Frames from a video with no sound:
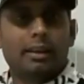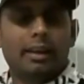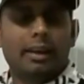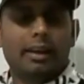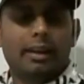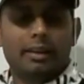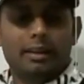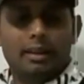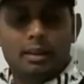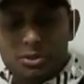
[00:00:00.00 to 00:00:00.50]

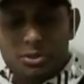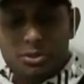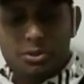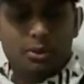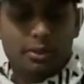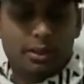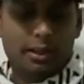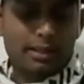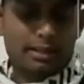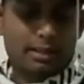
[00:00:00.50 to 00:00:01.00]
And let me show
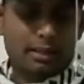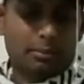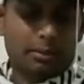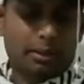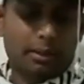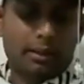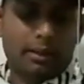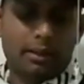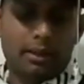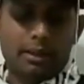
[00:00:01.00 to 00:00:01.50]
you guys
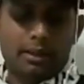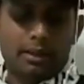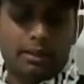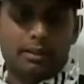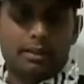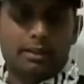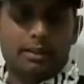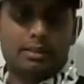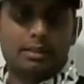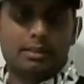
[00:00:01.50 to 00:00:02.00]
something.
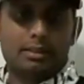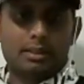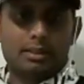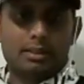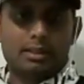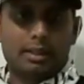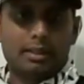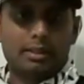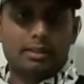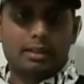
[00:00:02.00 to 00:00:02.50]
This is
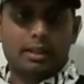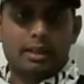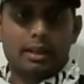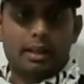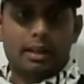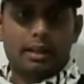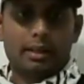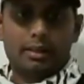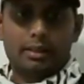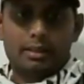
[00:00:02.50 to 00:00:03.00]
the trace
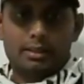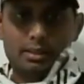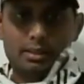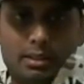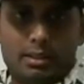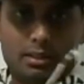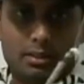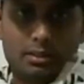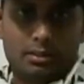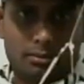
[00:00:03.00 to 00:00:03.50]
and
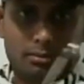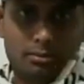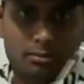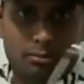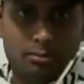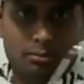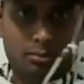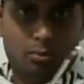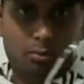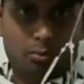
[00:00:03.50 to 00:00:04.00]
is
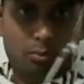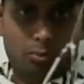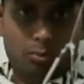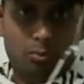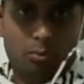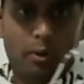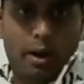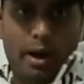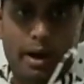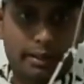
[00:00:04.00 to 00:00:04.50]

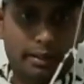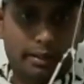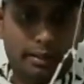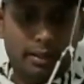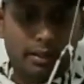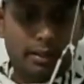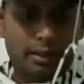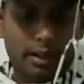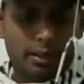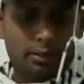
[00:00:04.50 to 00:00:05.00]
why
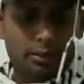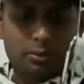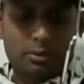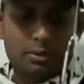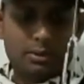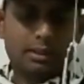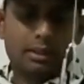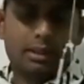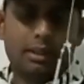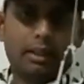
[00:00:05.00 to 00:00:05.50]
I don't
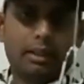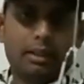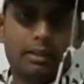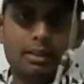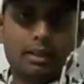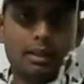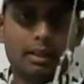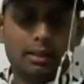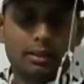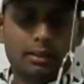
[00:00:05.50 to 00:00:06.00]
use a thin,
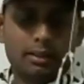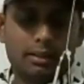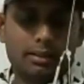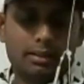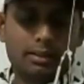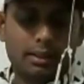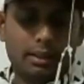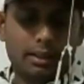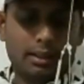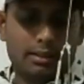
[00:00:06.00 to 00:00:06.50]
uh,
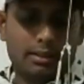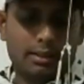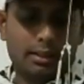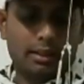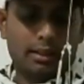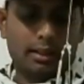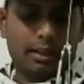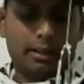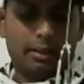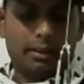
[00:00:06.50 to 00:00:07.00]
thin
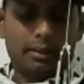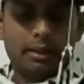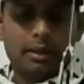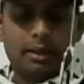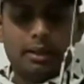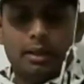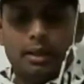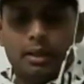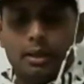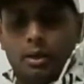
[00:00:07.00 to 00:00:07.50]
sinker line.
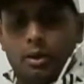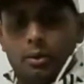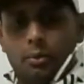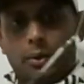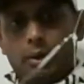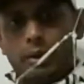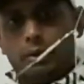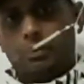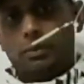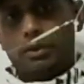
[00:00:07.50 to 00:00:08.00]

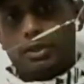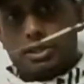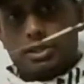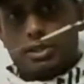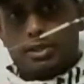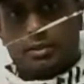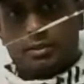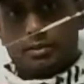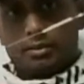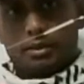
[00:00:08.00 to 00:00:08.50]
When a
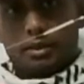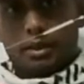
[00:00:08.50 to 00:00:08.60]
fish